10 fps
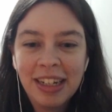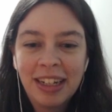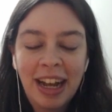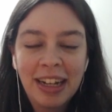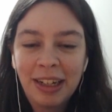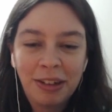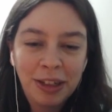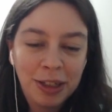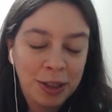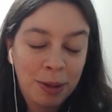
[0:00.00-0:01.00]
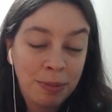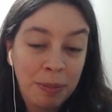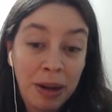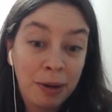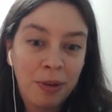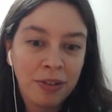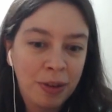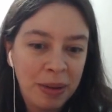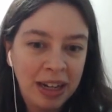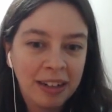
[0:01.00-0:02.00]
I literally just told him to pick one for
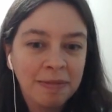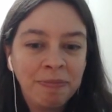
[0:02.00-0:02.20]
me.